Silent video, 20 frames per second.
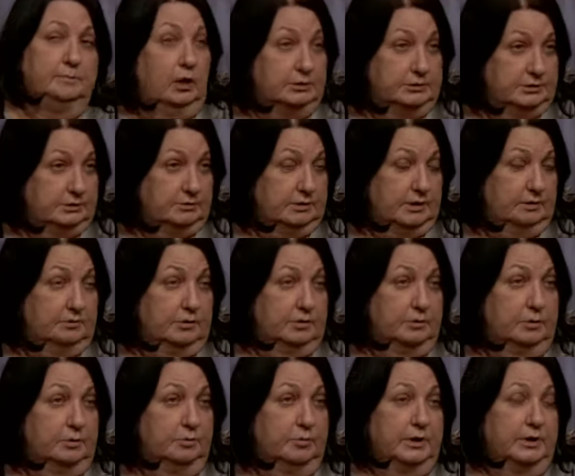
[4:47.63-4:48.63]
Also give
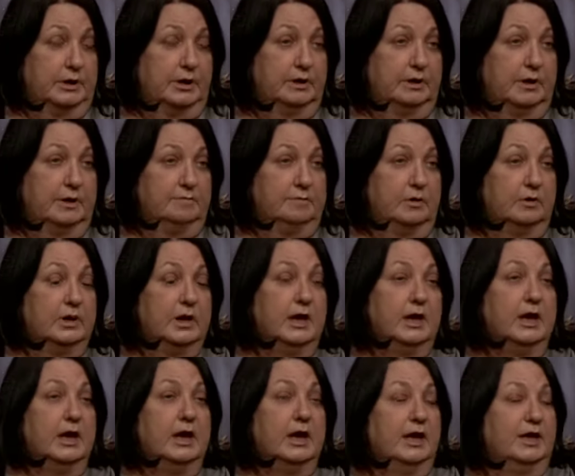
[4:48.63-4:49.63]
them their reading level.
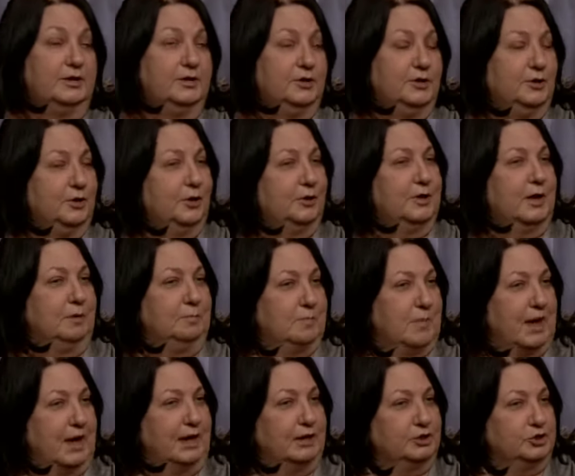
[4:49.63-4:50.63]
And do you know they
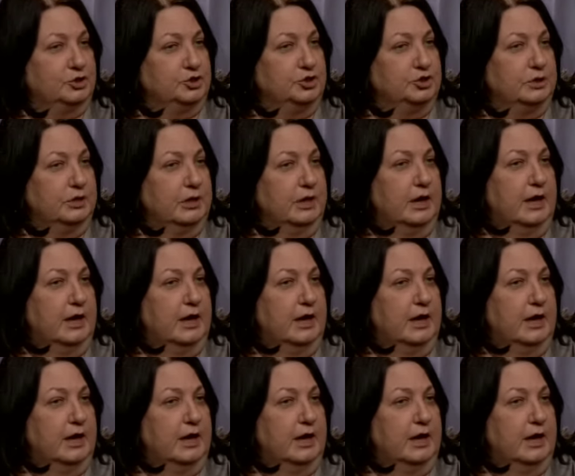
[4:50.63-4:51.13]
matched?